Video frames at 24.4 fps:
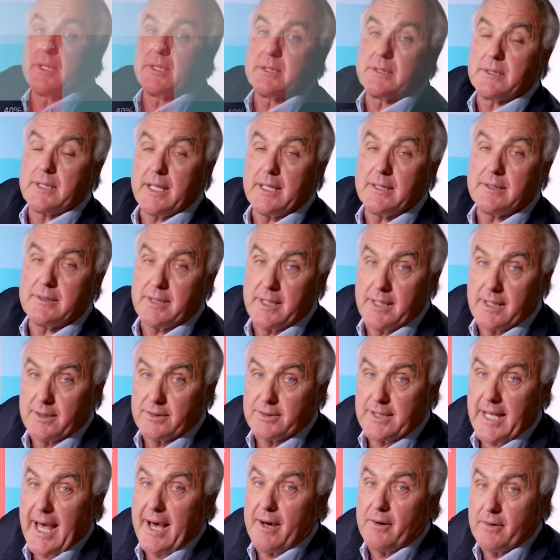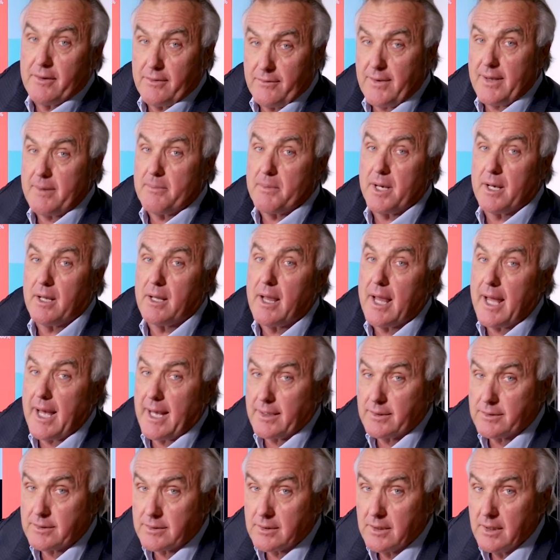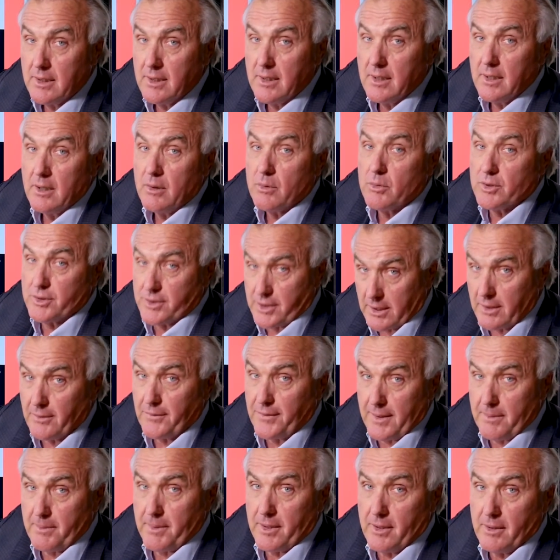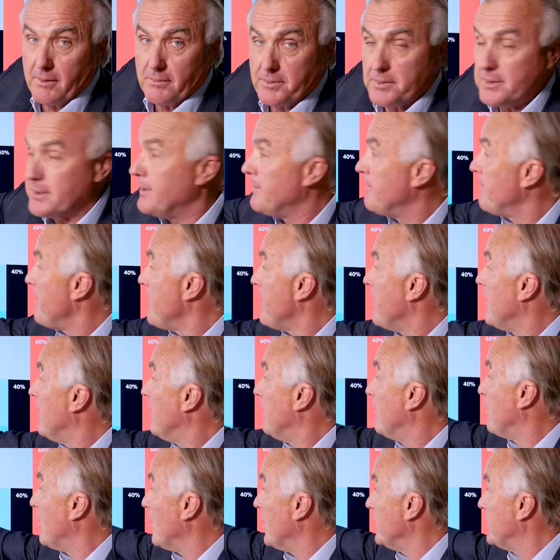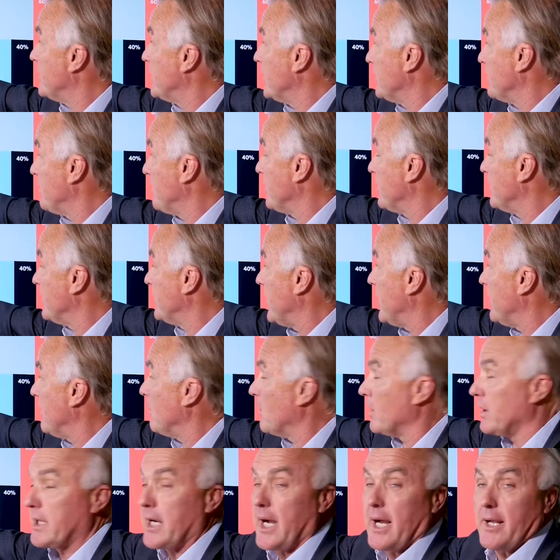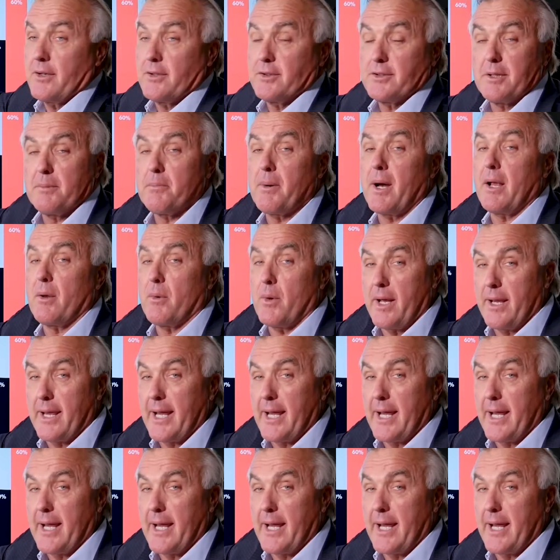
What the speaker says: estate sales out of MLS were single-family homes. 46% were condos. And by the way,